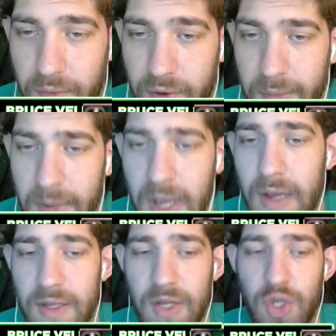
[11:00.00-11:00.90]
rim.
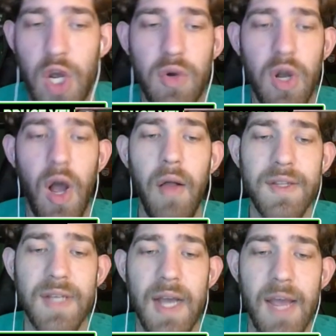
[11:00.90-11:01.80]
T Joe, call a
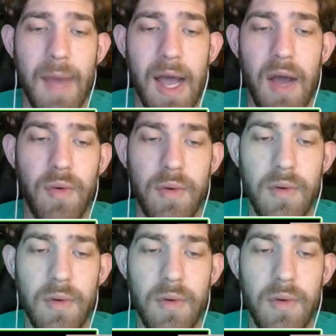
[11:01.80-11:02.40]
timeout.